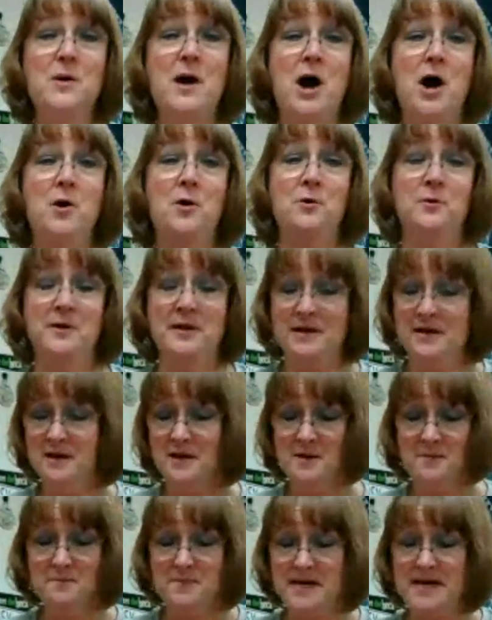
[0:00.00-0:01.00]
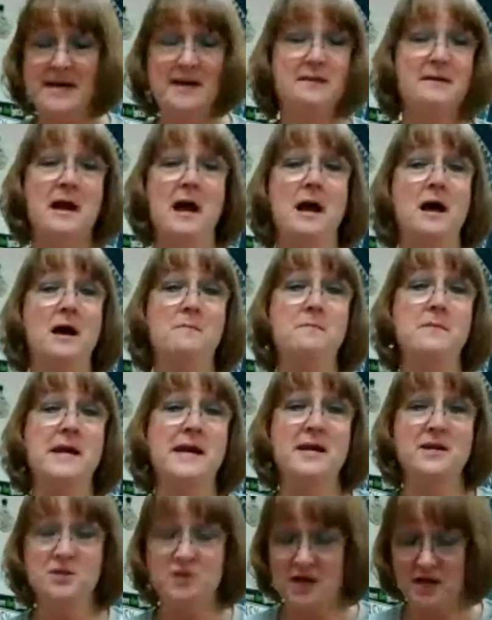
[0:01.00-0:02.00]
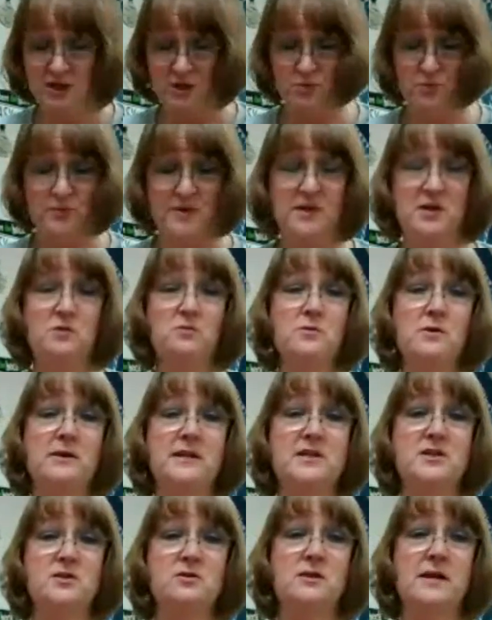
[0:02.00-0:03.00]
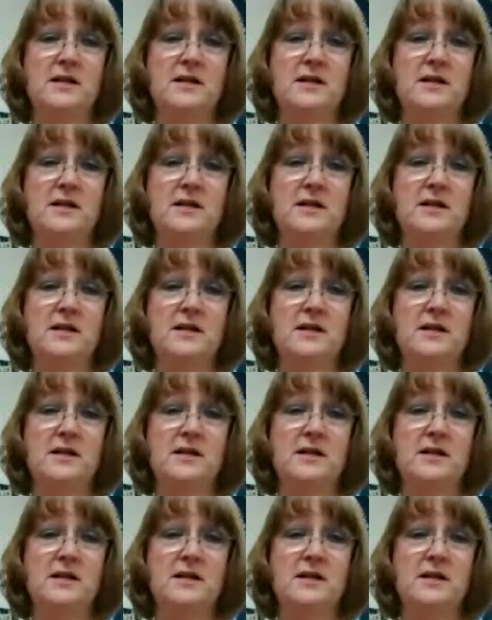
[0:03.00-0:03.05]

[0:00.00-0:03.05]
I'll be in touch with you really soon,